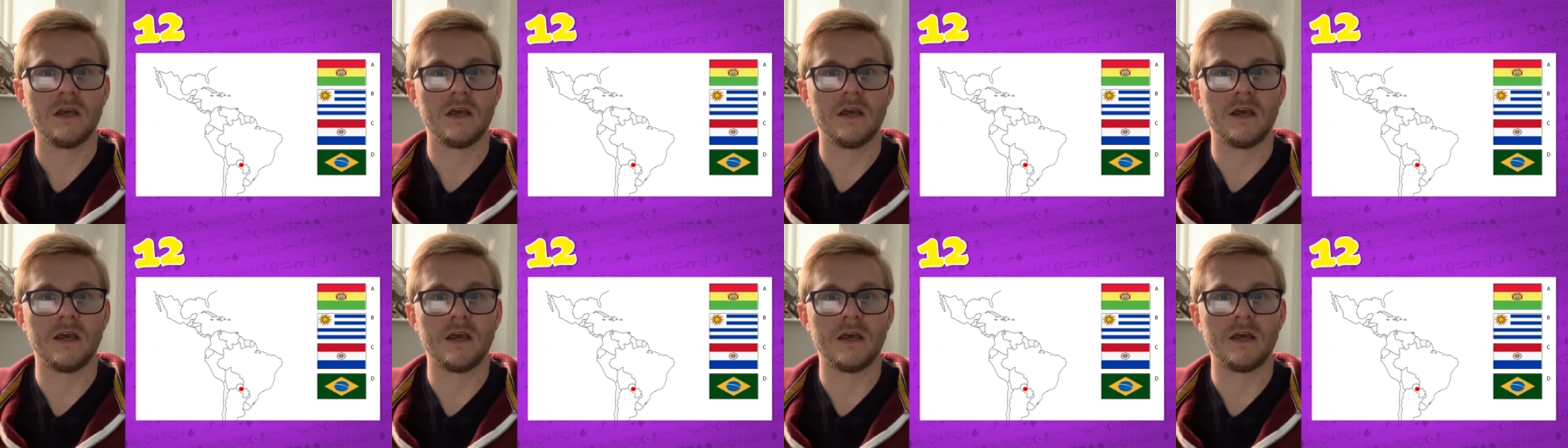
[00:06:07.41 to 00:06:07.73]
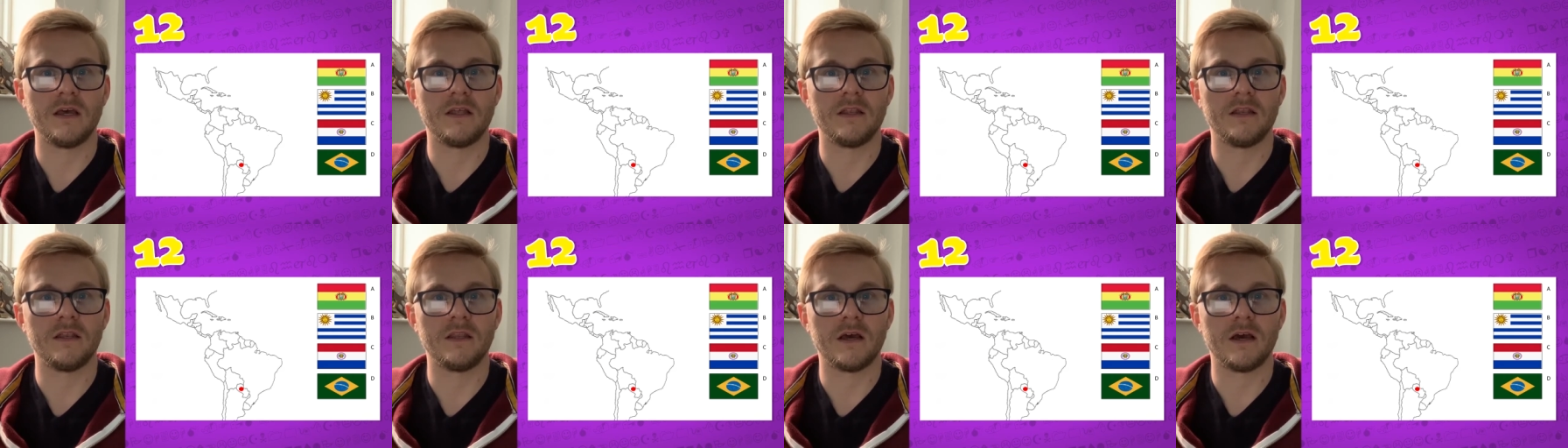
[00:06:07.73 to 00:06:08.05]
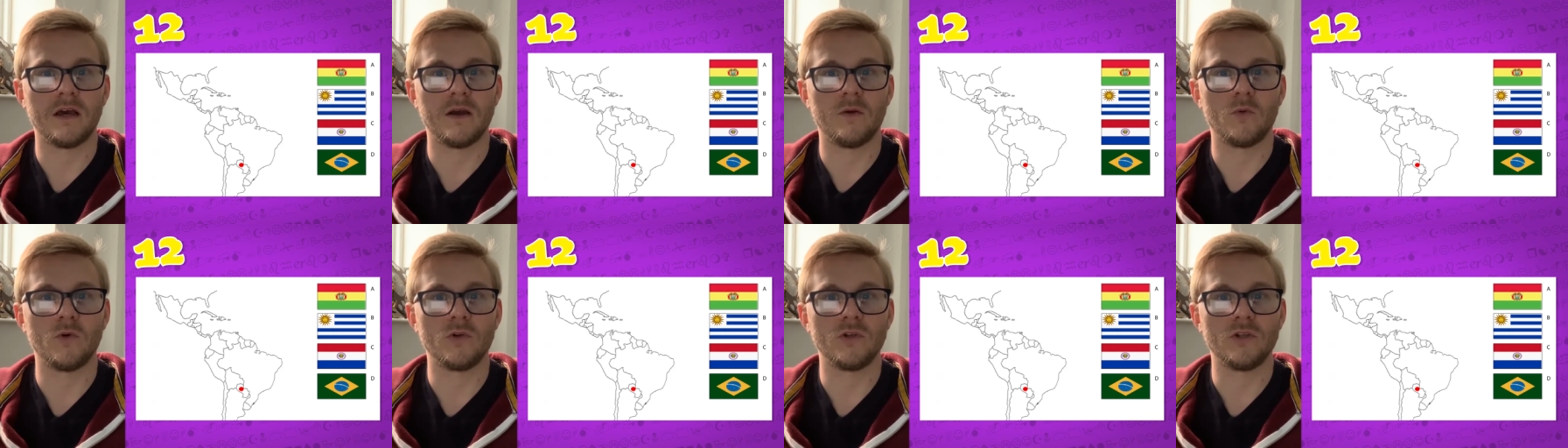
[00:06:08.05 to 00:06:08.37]
and
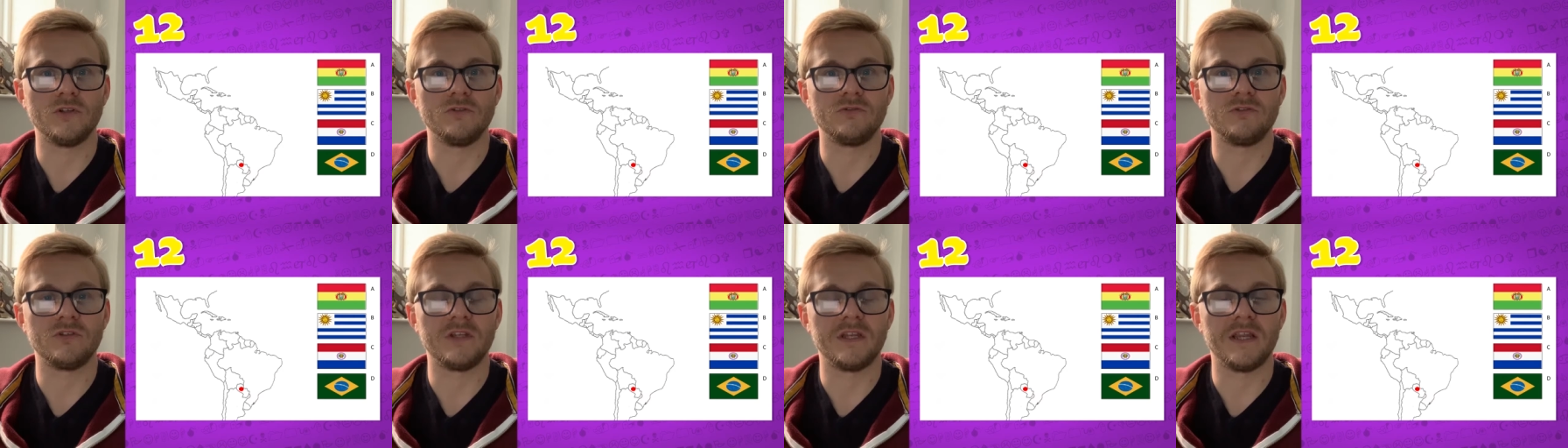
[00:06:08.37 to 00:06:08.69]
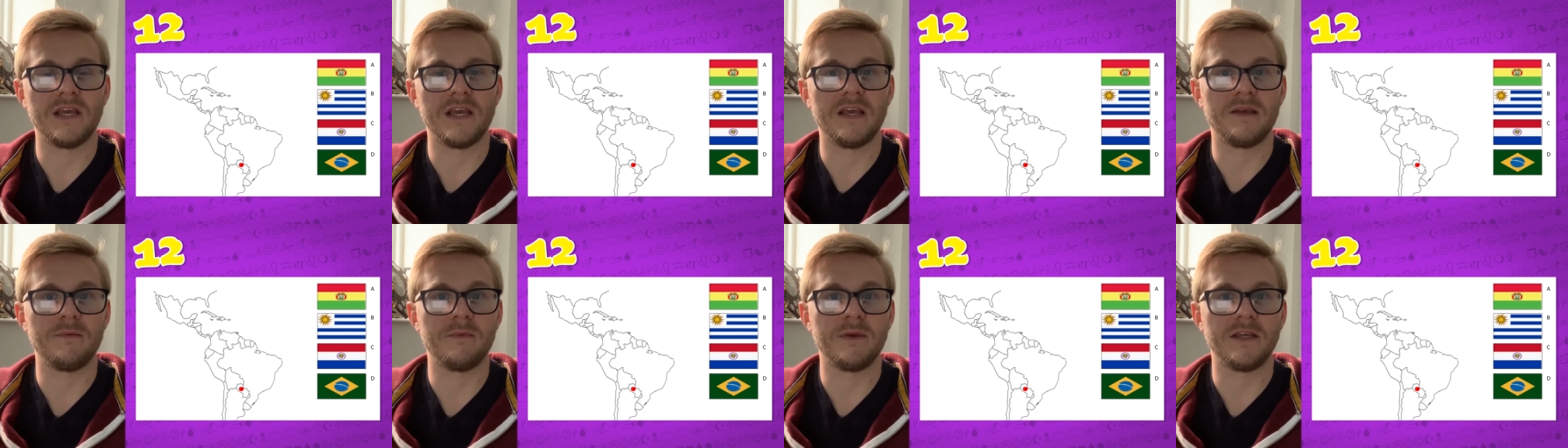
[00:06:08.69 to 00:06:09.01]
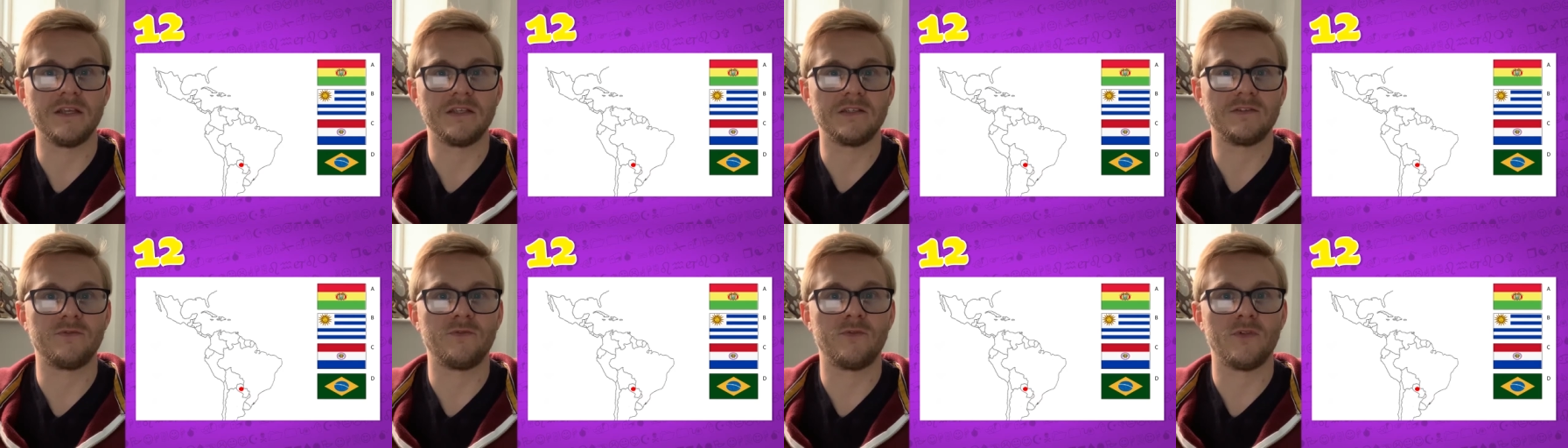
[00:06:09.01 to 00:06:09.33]
I want you to name
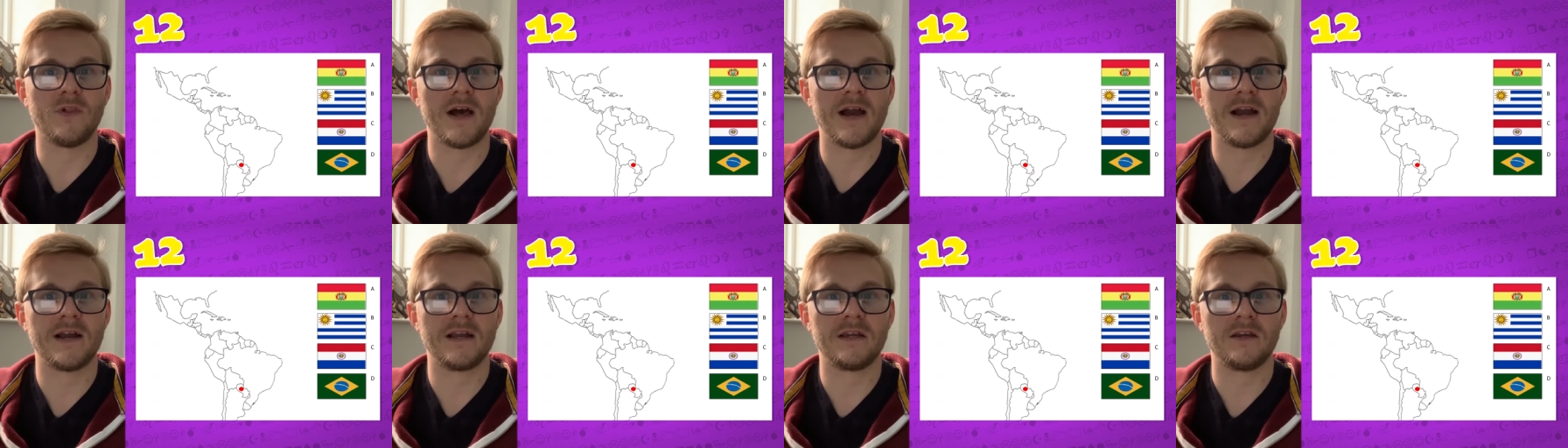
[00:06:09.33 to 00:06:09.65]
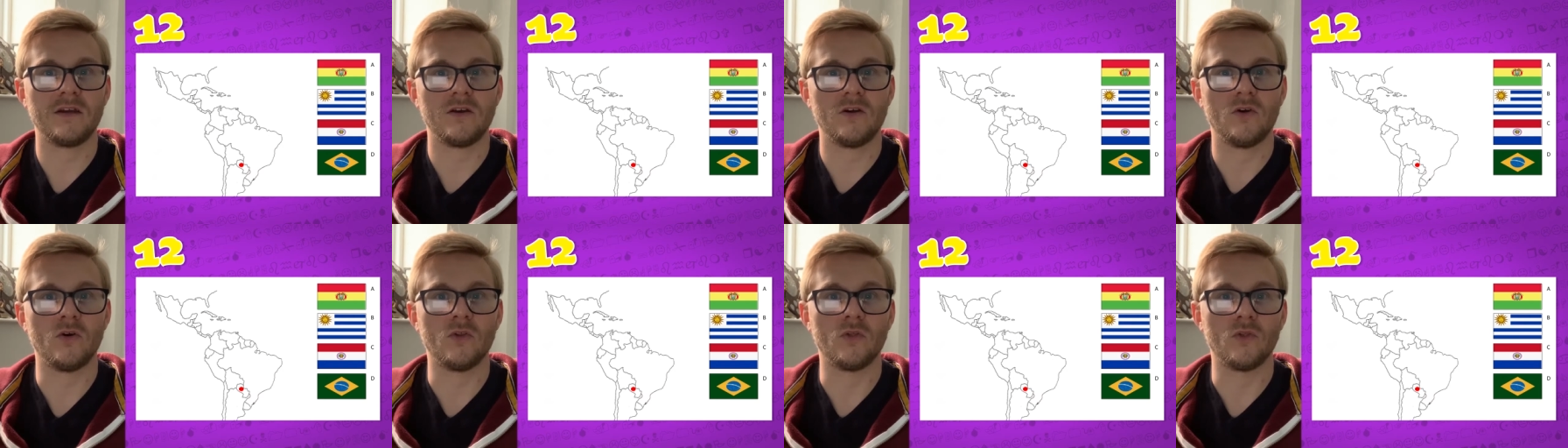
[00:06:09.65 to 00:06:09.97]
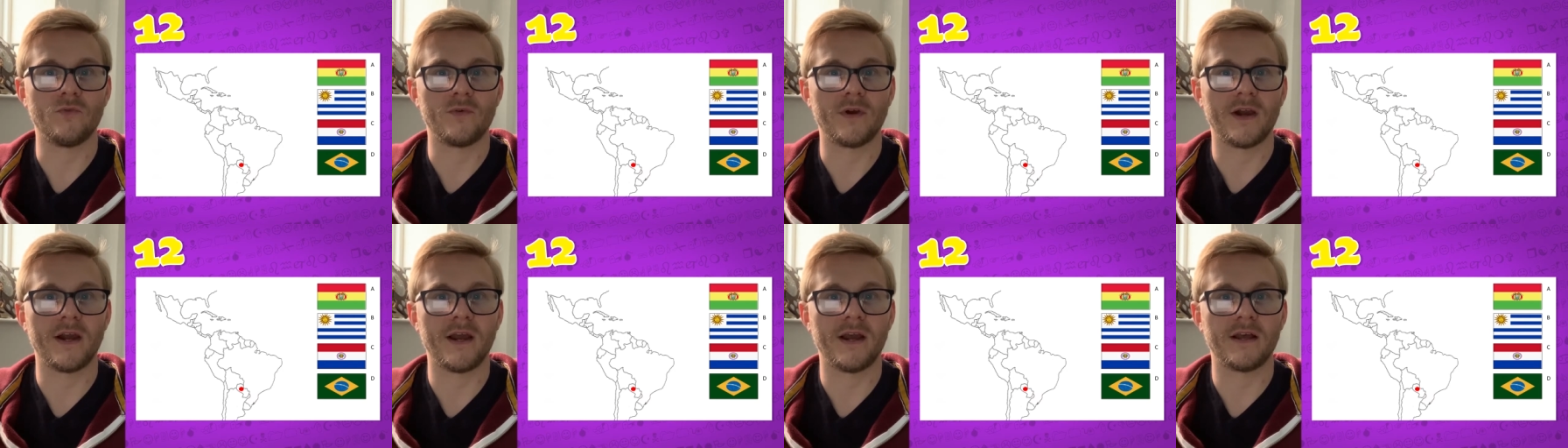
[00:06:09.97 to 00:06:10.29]
its flag on the
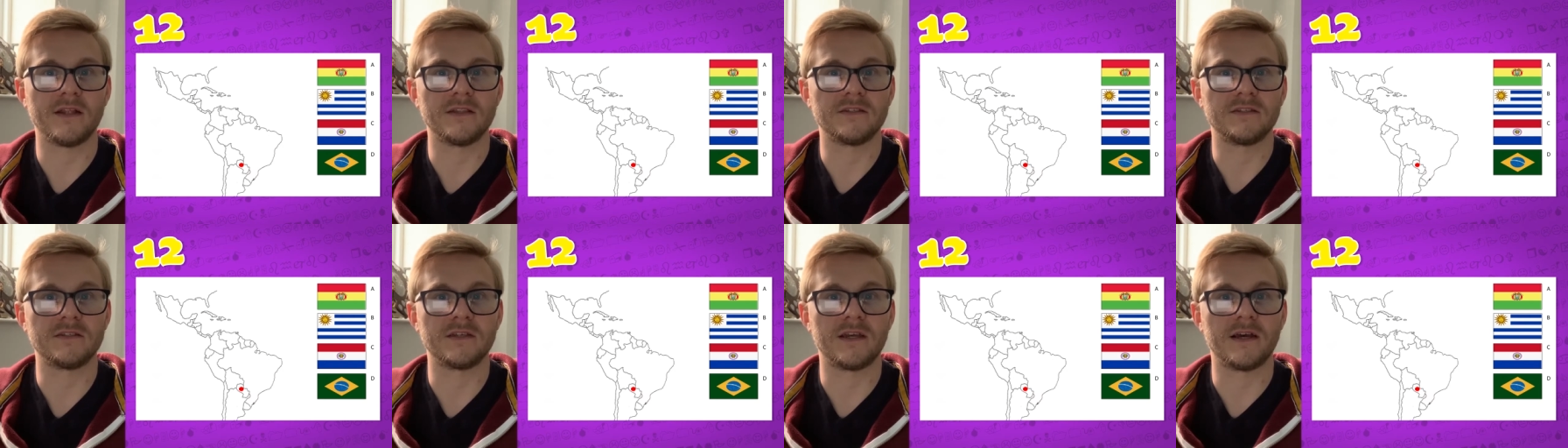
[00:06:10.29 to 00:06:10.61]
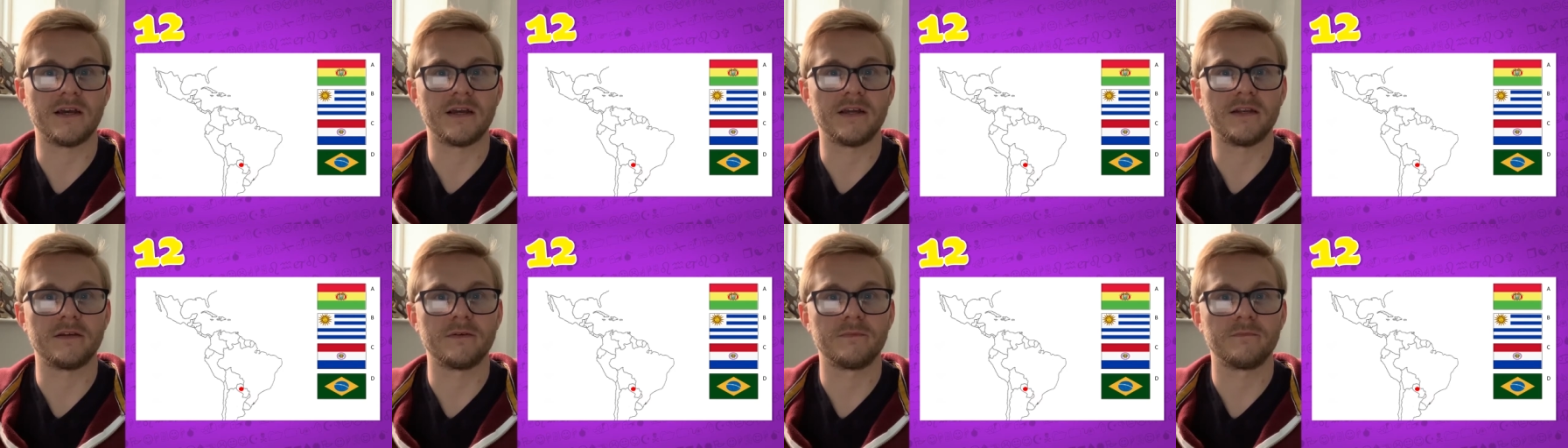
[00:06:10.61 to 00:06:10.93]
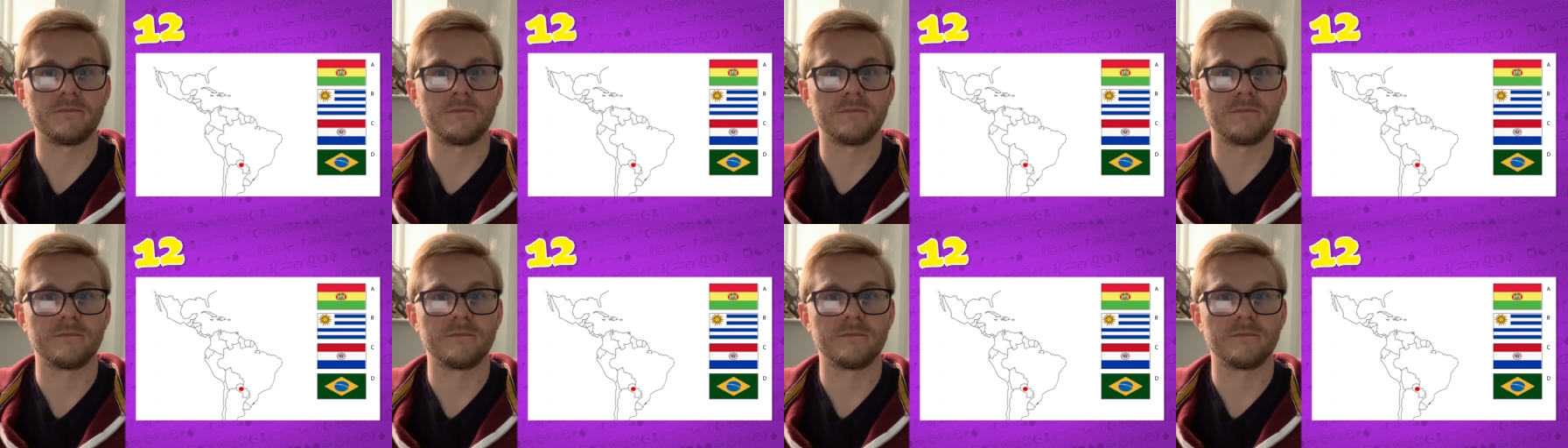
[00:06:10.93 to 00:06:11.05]
right hand side.